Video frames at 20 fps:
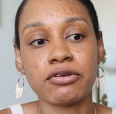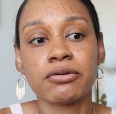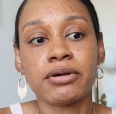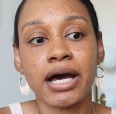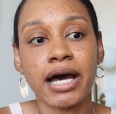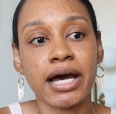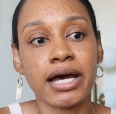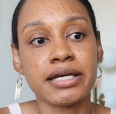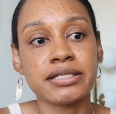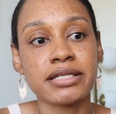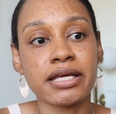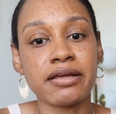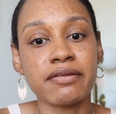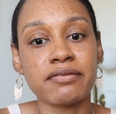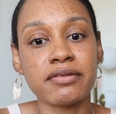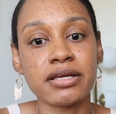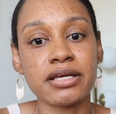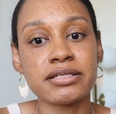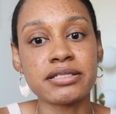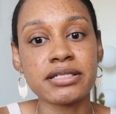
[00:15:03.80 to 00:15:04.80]
you guys in
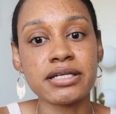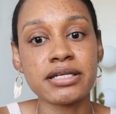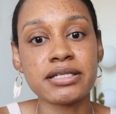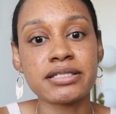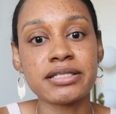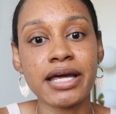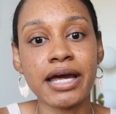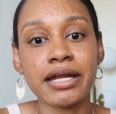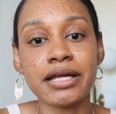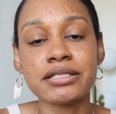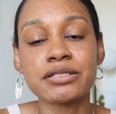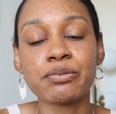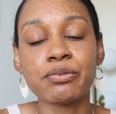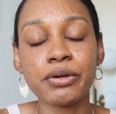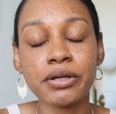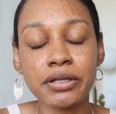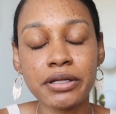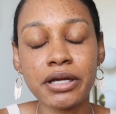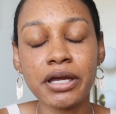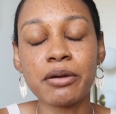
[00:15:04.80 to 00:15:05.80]
this is that it's
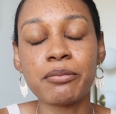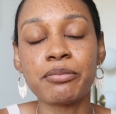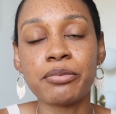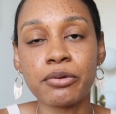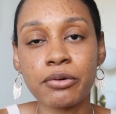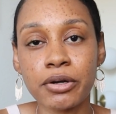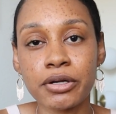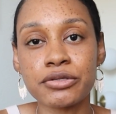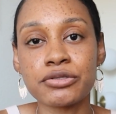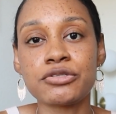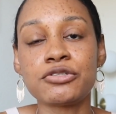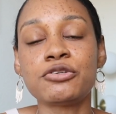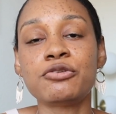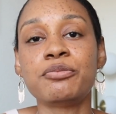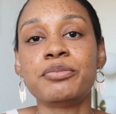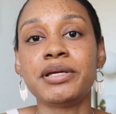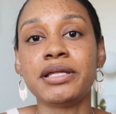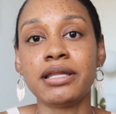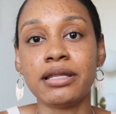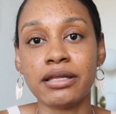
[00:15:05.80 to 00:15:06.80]
really important to
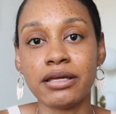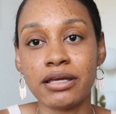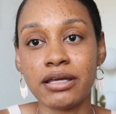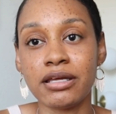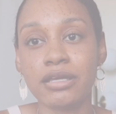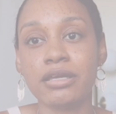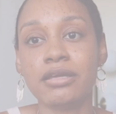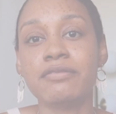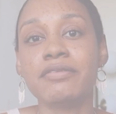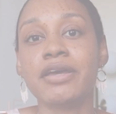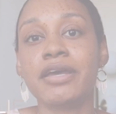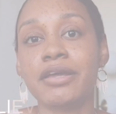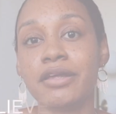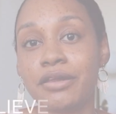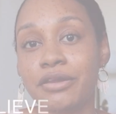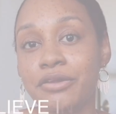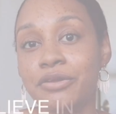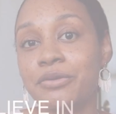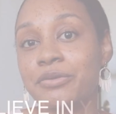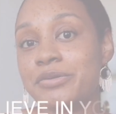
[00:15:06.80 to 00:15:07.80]
believe
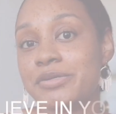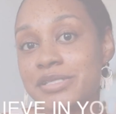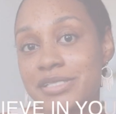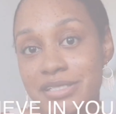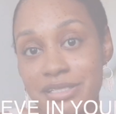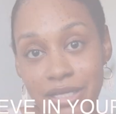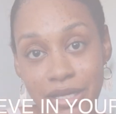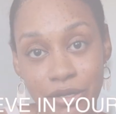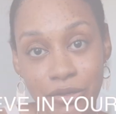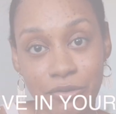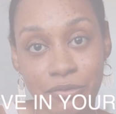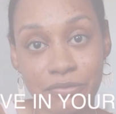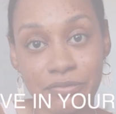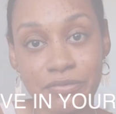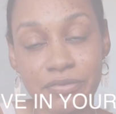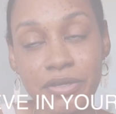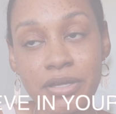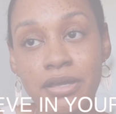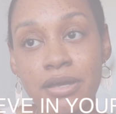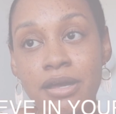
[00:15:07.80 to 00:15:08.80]
in
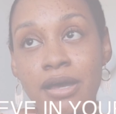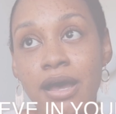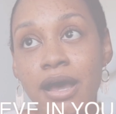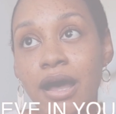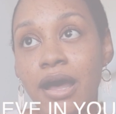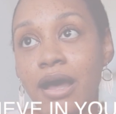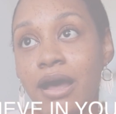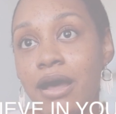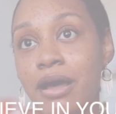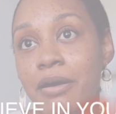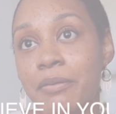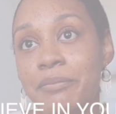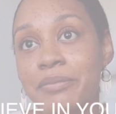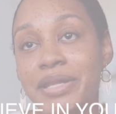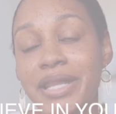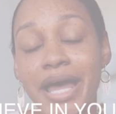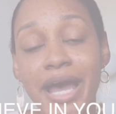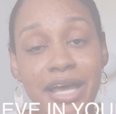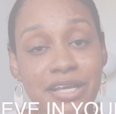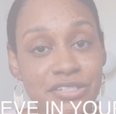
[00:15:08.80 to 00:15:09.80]
yourself.
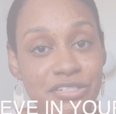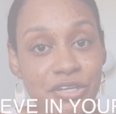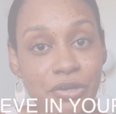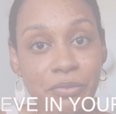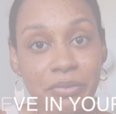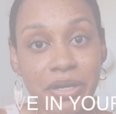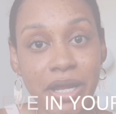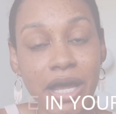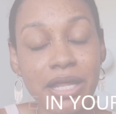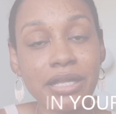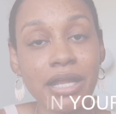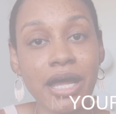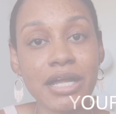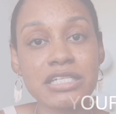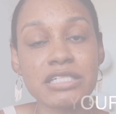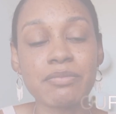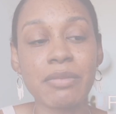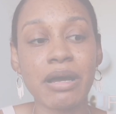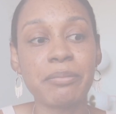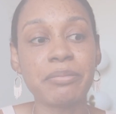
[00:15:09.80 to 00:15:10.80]
Last year when I
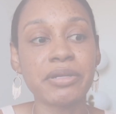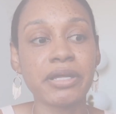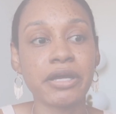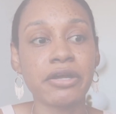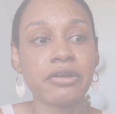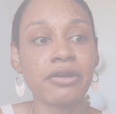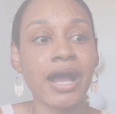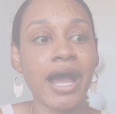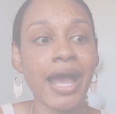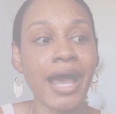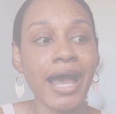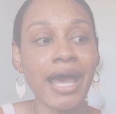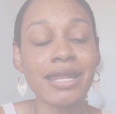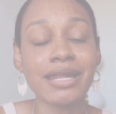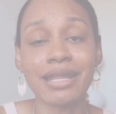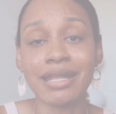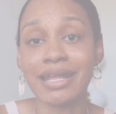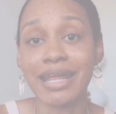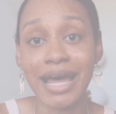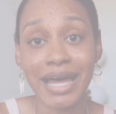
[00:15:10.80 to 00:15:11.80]
launched my planner, I had
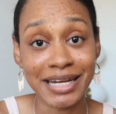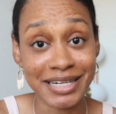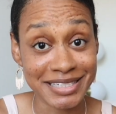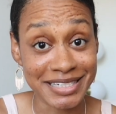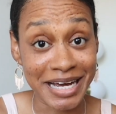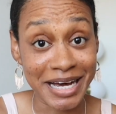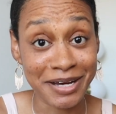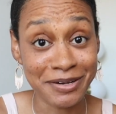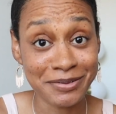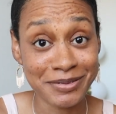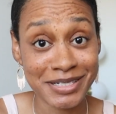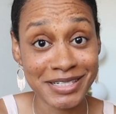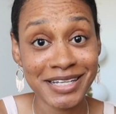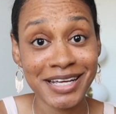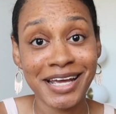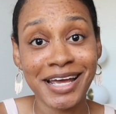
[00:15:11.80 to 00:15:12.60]
a lot of doubt.